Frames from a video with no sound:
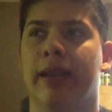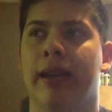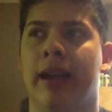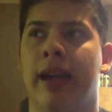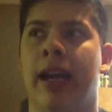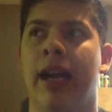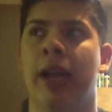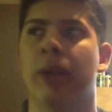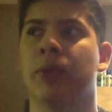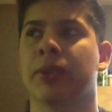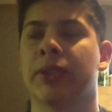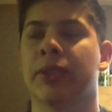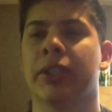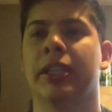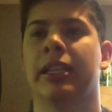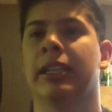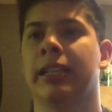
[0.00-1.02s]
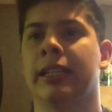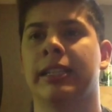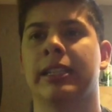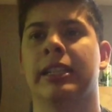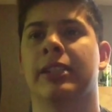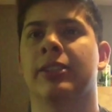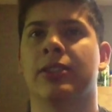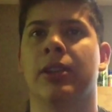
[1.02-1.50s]
I was lucky and I did
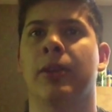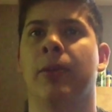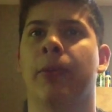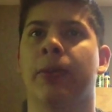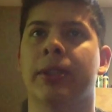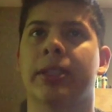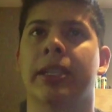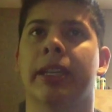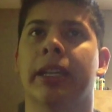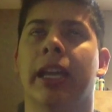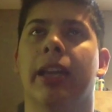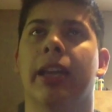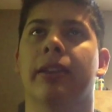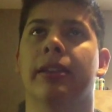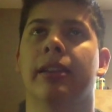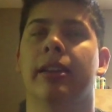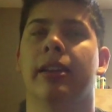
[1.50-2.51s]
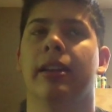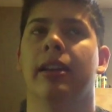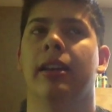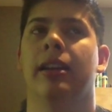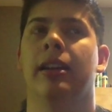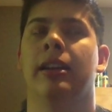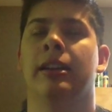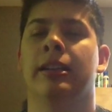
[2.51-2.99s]
not start off with a 10-gallon.
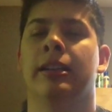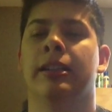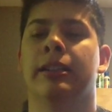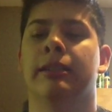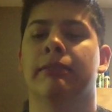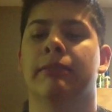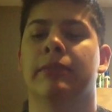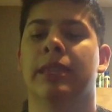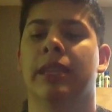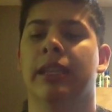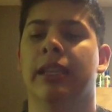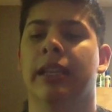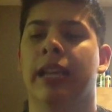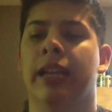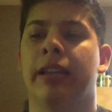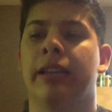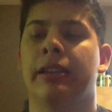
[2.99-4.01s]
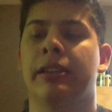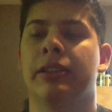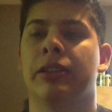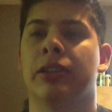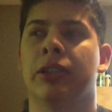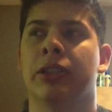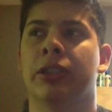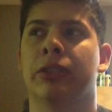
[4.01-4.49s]
10 gallons
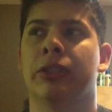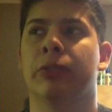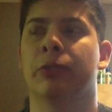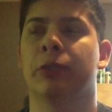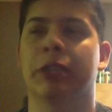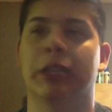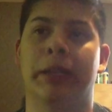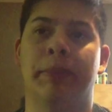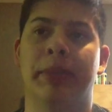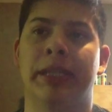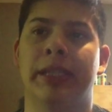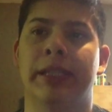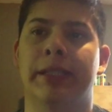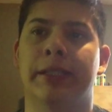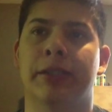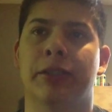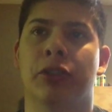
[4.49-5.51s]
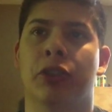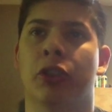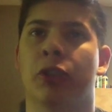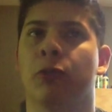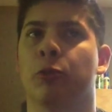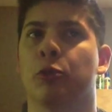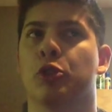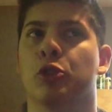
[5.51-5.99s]
are good for guppies, they're
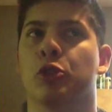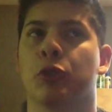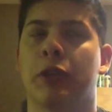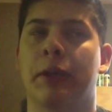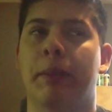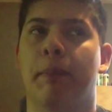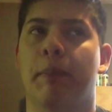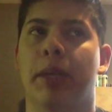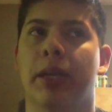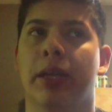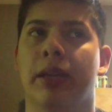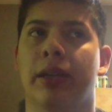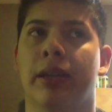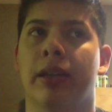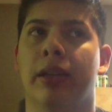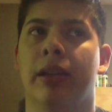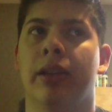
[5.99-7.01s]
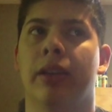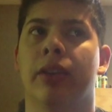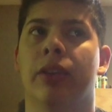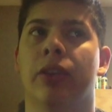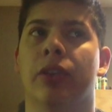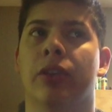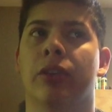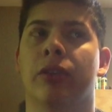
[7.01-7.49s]
good for shrimp,
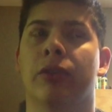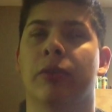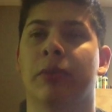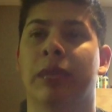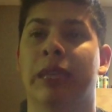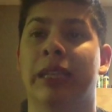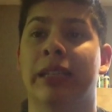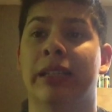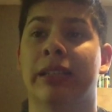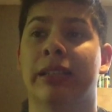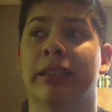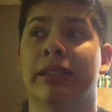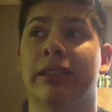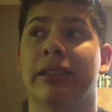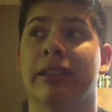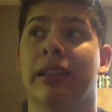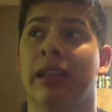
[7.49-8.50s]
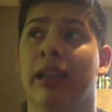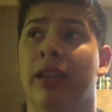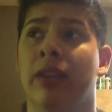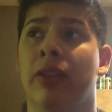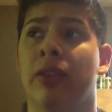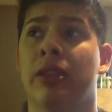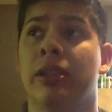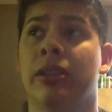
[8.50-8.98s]
they're good for betas, and
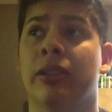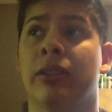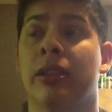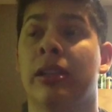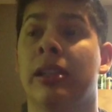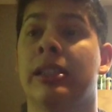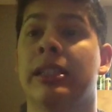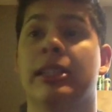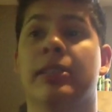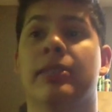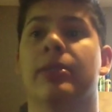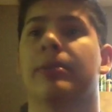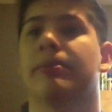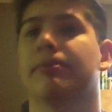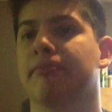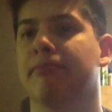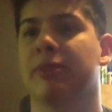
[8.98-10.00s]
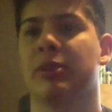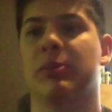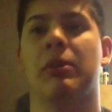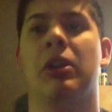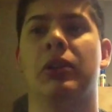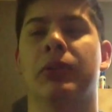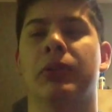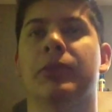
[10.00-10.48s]
they're easy. They're
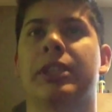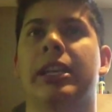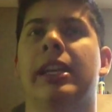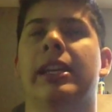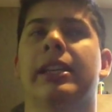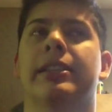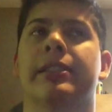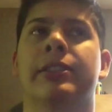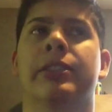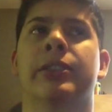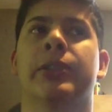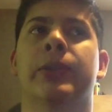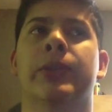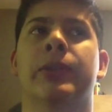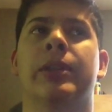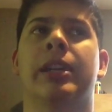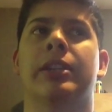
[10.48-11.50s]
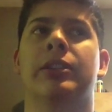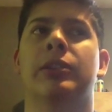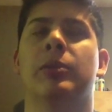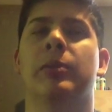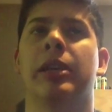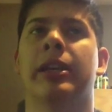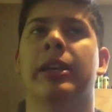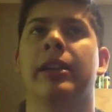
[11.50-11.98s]
small little tanks, so they're not too
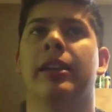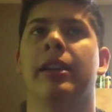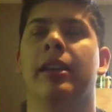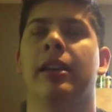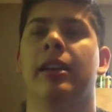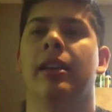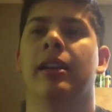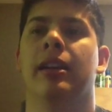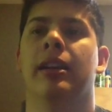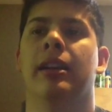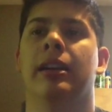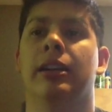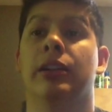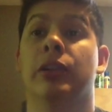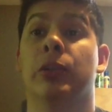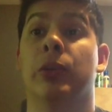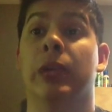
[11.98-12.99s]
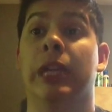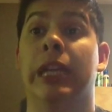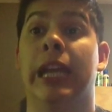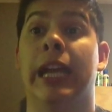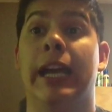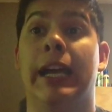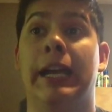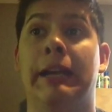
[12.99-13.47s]
bad. 20
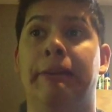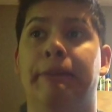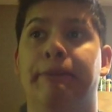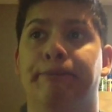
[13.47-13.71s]
high.